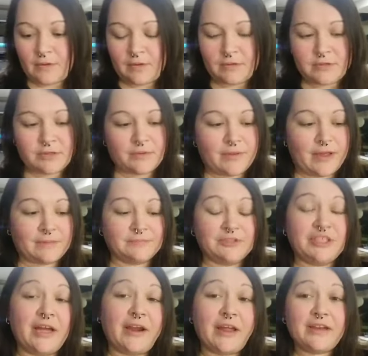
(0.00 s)
so yeah,
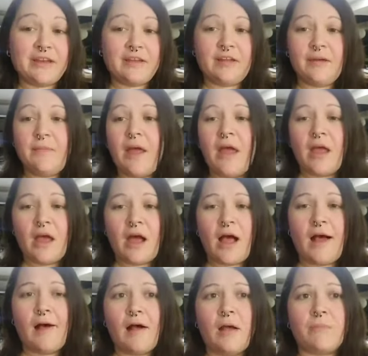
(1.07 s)
shout out to him.
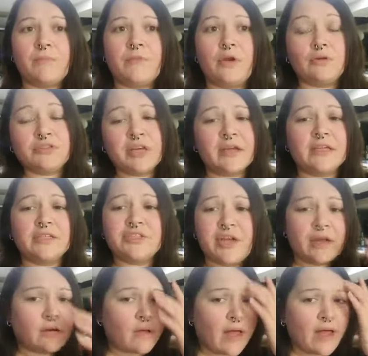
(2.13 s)
Go check his
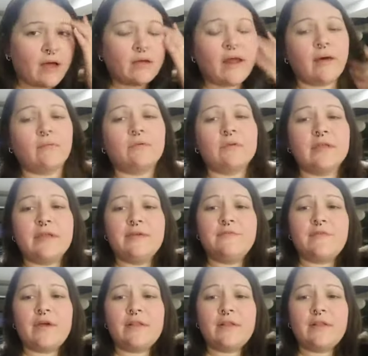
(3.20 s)
channel out. I will leave a